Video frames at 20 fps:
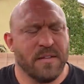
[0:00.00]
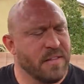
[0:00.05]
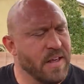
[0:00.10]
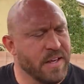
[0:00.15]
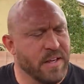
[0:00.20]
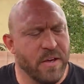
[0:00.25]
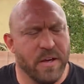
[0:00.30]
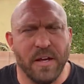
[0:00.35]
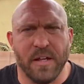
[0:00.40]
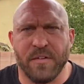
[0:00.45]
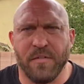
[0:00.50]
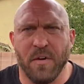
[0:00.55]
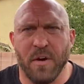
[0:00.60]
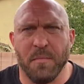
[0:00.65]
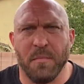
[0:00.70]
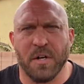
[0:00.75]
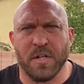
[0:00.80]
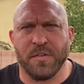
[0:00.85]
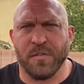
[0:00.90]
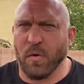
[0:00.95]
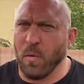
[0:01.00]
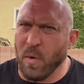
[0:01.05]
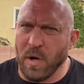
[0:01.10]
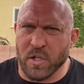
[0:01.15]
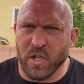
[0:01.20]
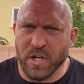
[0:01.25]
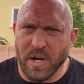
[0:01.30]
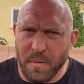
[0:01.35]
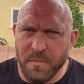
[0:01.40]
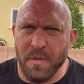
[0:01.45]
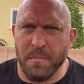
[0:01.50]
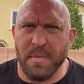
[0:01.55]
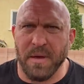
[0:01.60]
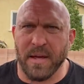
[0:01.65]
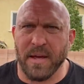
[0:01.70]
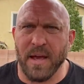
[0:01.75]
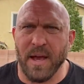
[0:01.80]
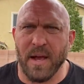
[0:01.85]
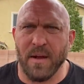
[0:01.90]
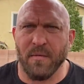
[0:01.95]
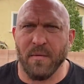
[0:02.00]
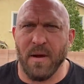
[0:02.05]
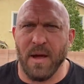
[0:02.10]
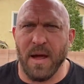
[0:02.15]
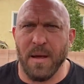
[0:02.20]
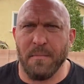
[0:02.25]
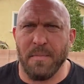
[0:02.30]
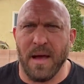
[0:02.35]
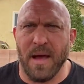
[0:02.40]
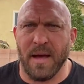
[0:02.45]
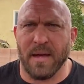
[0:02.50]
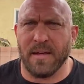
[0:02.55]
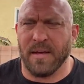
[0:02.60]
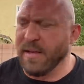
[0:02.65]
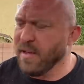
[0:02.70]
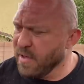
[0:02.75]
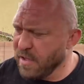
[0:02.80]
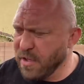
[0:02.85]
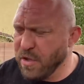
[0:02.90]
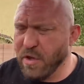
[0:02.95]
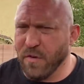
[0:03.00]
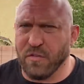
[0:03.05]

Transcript: Thank you guys very much for watching. I'm the big guy, Ryback.